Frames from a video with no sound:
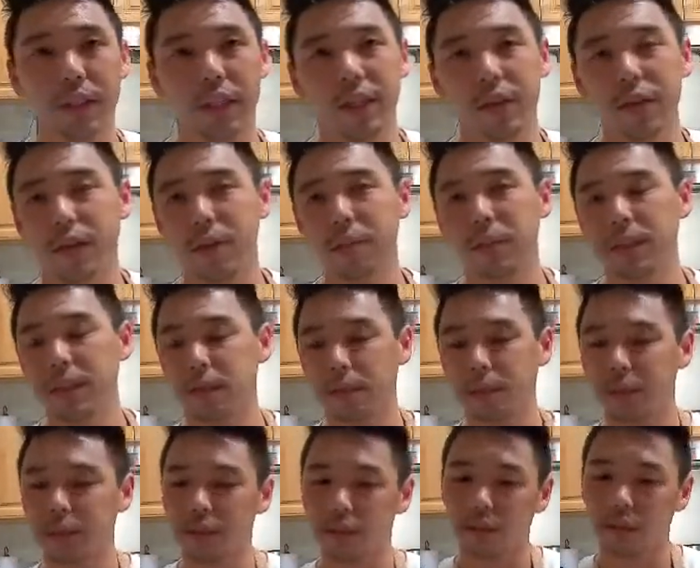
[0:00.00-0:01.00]
I know I miss
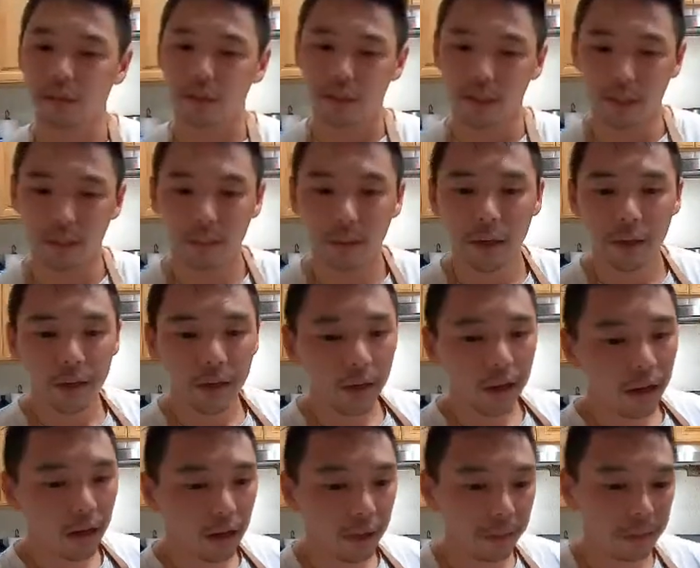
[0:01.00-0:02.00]
questions all the time
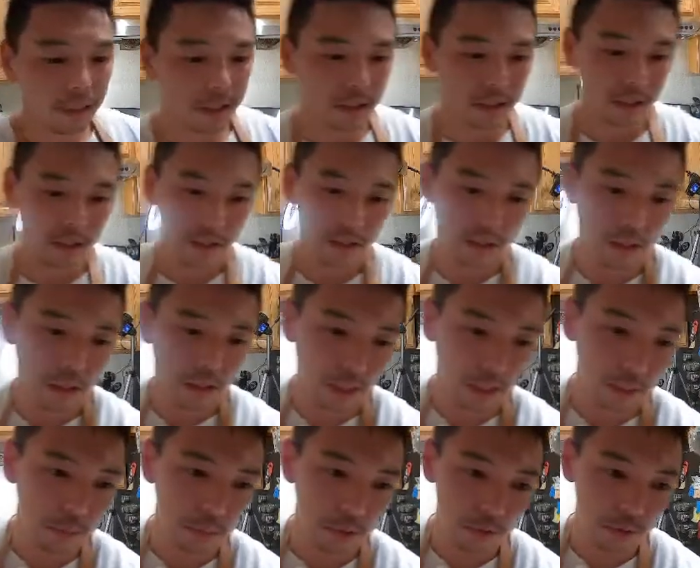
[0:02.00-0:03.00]
because the
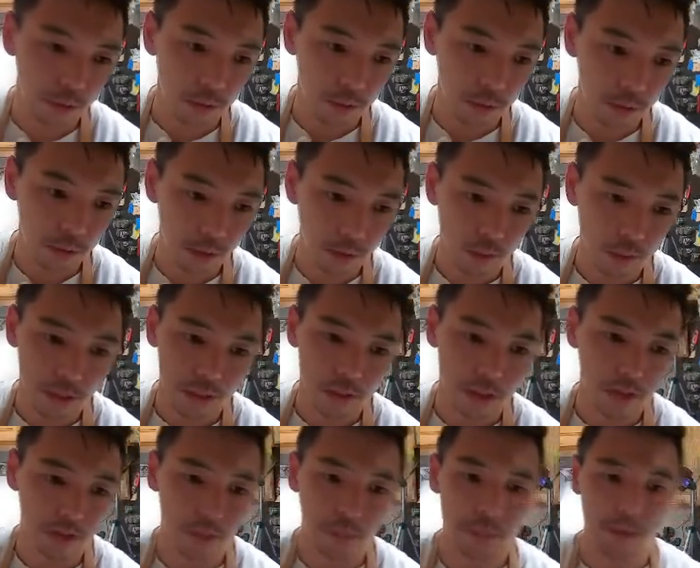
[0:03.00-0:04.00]
chat moves really, really quickly,
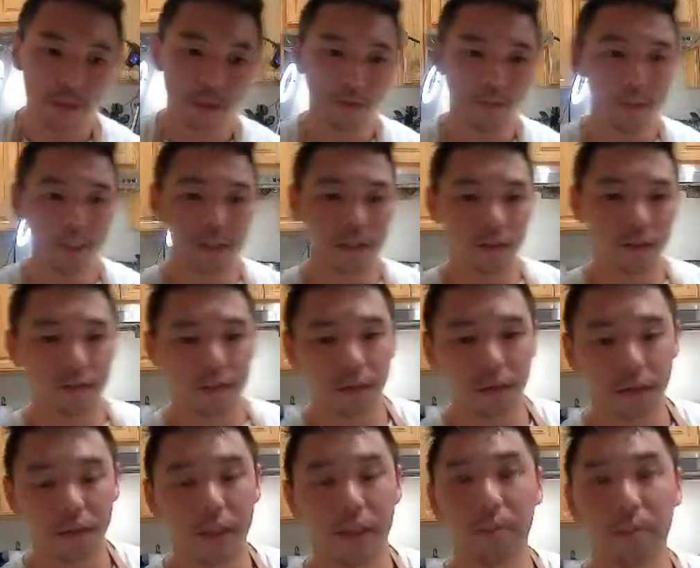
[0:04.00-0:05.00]
so I miss stuff all
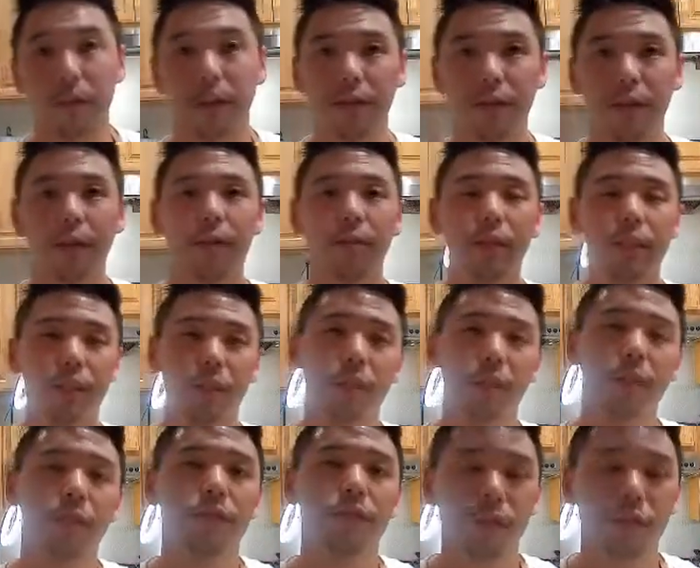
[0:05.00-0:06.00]
the time. But if I did miss a
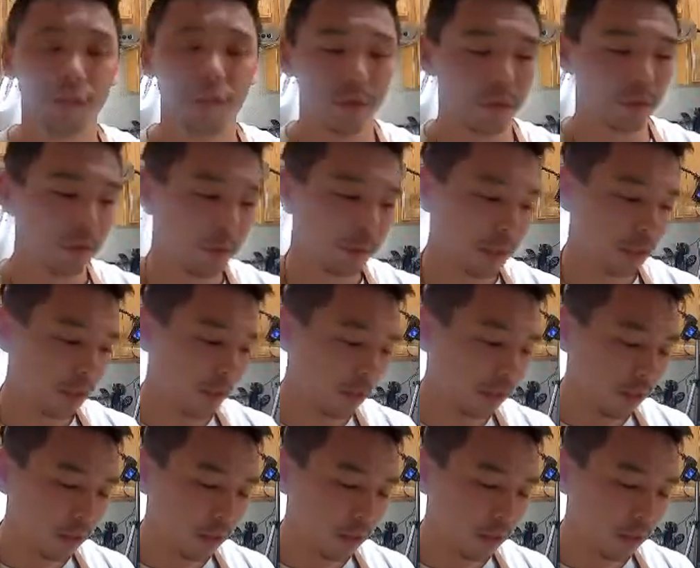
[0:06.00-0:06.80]
question, feel free to repeat it.